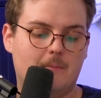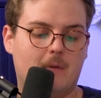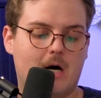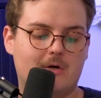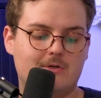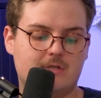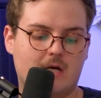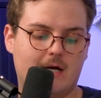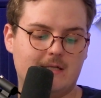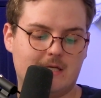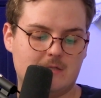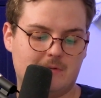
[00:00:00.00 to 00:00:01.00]
Modern
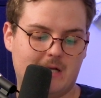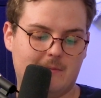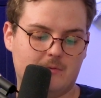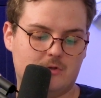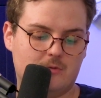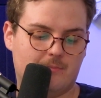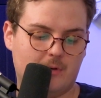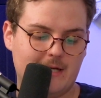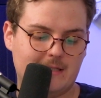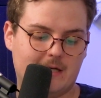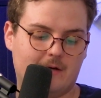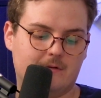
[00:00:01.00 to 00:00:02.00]
science has been able to
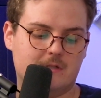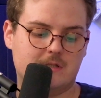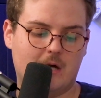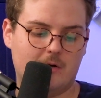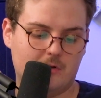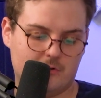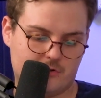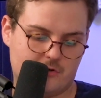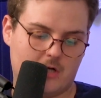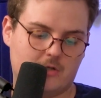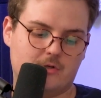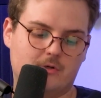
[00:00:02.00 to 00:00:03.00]
break down the cellular
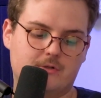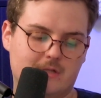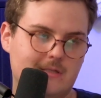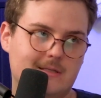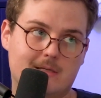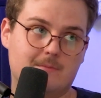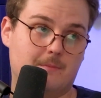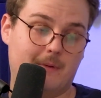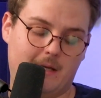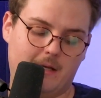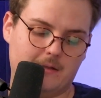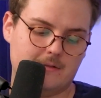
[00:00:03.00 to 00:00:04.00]
structures. This is him
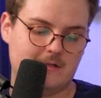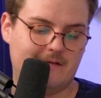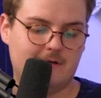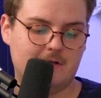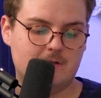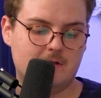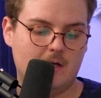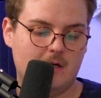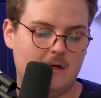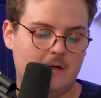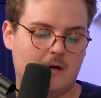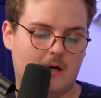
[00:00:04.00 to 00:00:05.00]
speaking in the 70s.
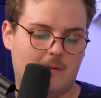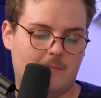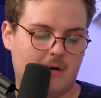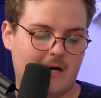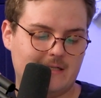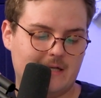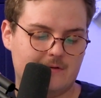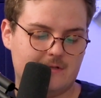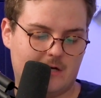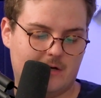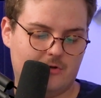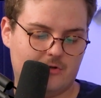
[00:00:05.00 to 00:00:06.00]
Mm-hmm. Uh, break down the
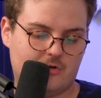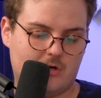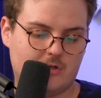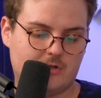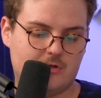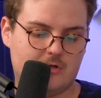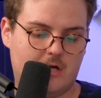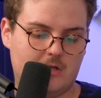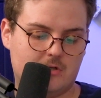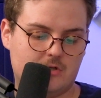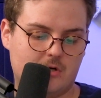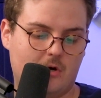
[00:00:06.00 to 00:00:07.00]
cellular structures
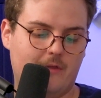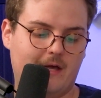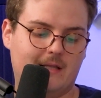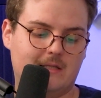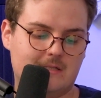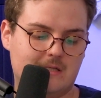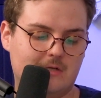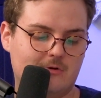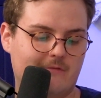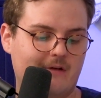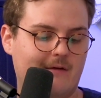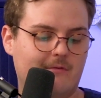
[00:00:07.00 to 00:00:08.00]
and show that at the
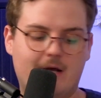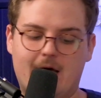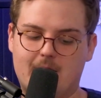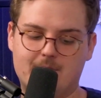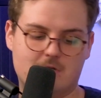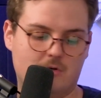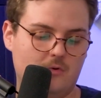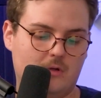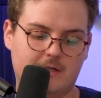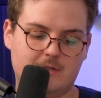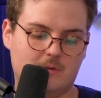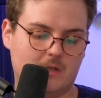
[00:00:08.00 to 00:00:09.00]
center of every atom is a
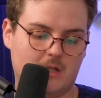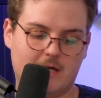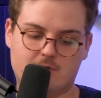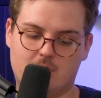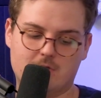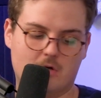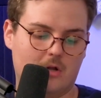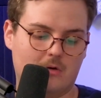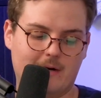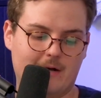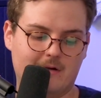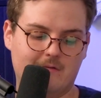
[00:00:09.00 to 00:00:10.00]
nucleus with electrons all
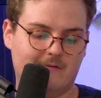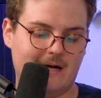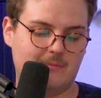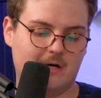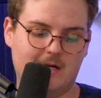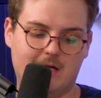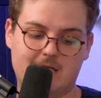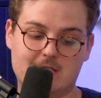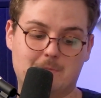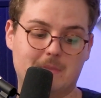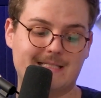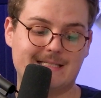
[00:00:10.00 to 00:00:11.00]
around it vibrating at a
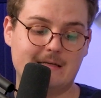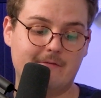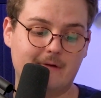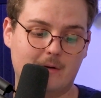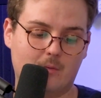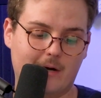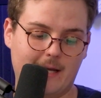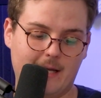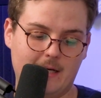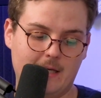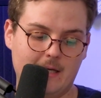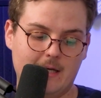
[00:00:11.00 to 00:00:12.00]
specific
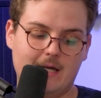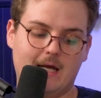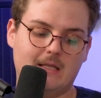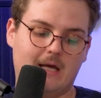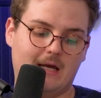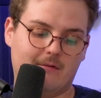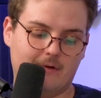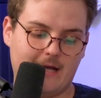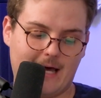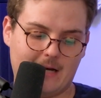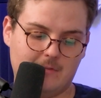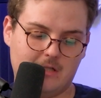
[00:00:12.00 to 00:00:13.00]
rate, and that every
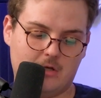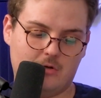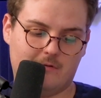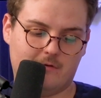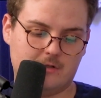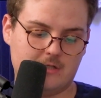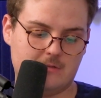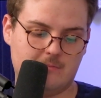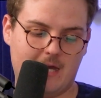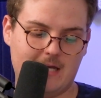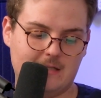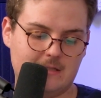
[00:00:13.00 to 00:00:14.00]
atom in the universe is
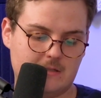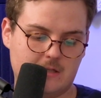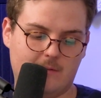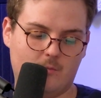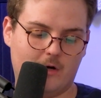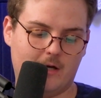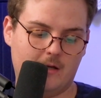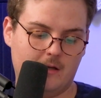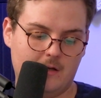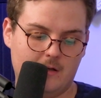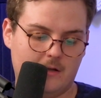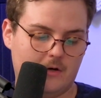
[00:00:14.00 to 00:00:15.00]
made in the same way.
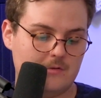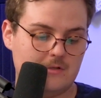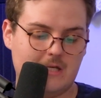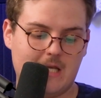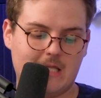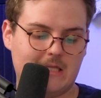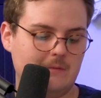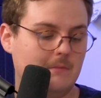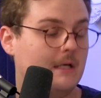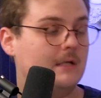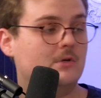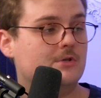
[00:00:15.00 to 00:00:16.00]
There is nothing
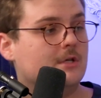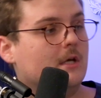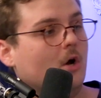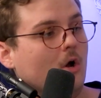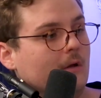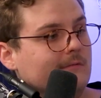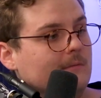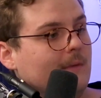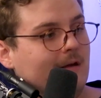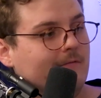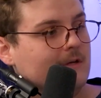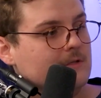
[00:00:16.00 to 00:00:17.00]
but energy in all of the
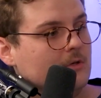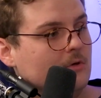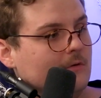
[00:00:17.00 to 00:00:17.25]
manifested